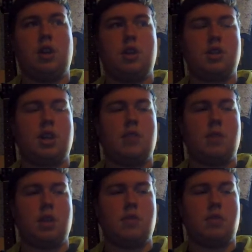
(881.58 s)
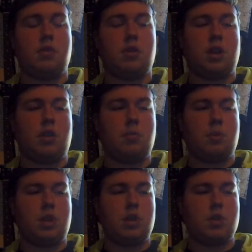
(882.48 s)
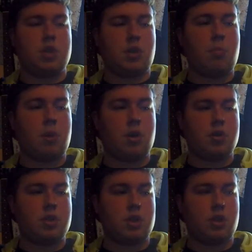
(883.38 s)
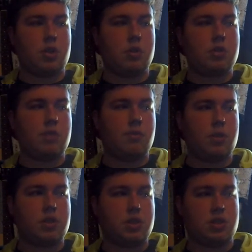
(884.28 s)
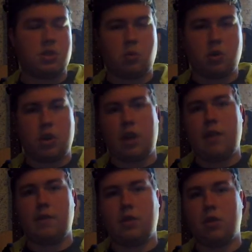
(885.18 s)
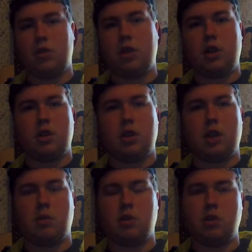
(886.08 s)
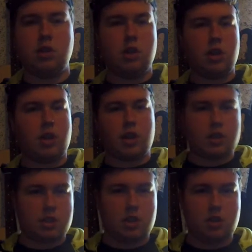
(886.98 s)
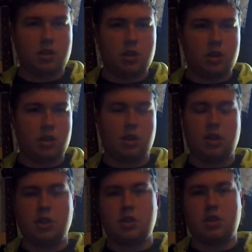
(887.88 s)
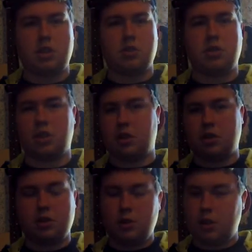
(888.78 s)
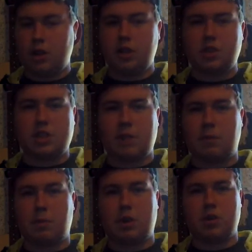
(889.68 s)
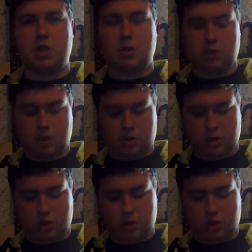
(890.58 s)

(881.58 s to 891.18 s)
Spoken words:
kind of a difficult album to hear some parts in it. 13 Voices is the one I have to learn yet, and that one, like I said, in this, there's like 7 parts to it.